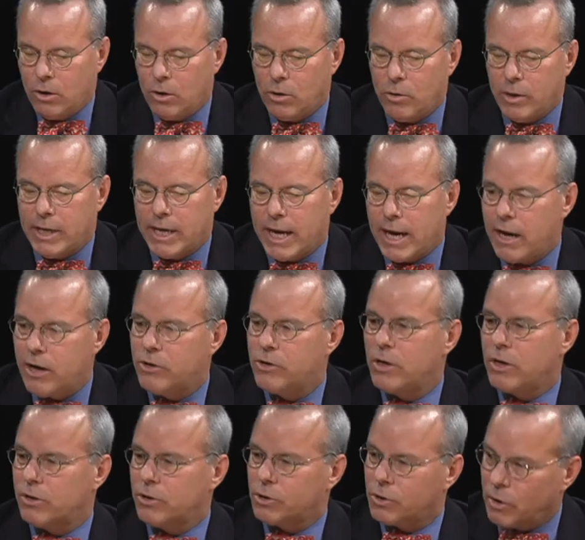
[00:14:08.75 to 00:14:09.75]
who engage
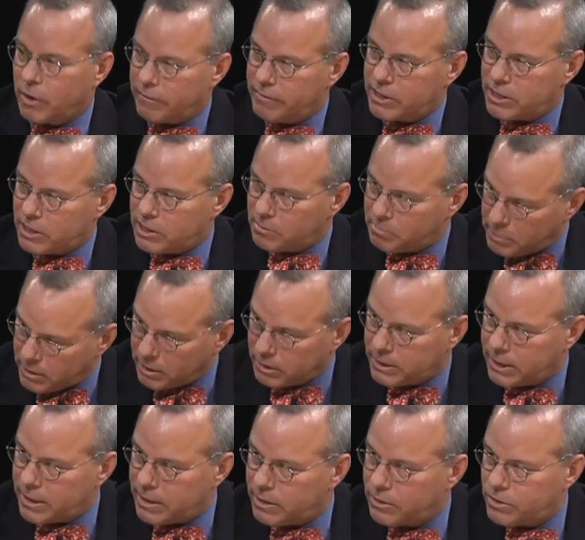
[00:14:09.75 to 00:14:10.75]
our services,
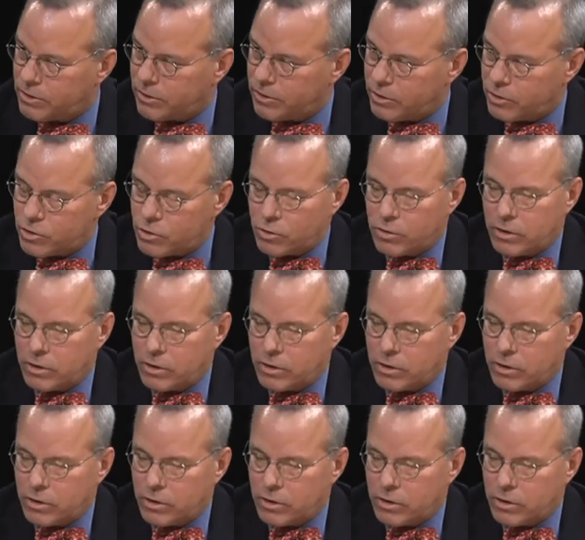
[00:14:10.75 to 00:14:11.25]
build it into their